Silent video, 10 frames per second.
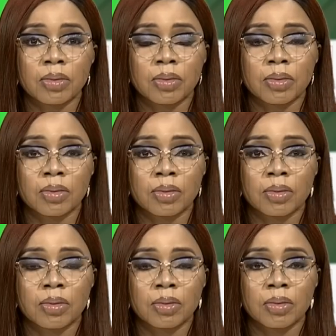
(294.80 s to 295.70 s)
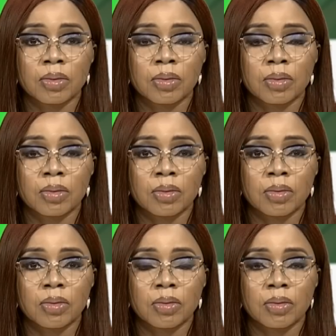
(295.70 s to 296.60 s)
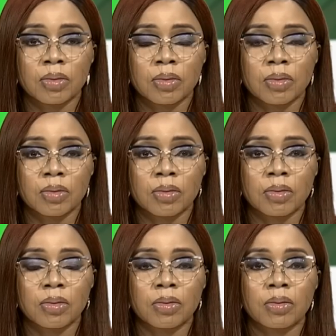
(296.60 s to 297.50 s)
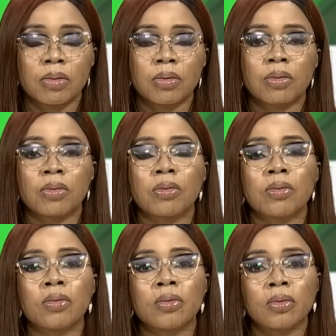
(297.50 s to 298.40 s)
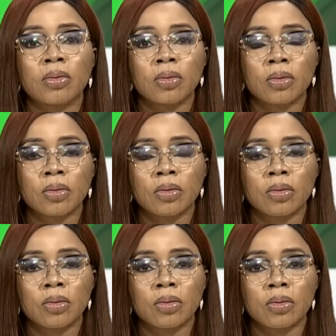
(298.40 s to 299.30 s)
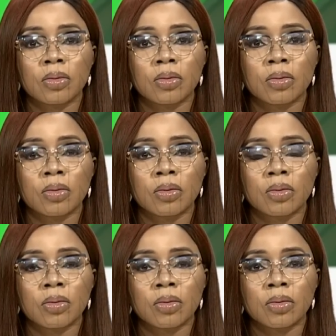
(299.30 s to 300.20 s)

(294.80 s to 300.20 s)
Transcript: (not speaking)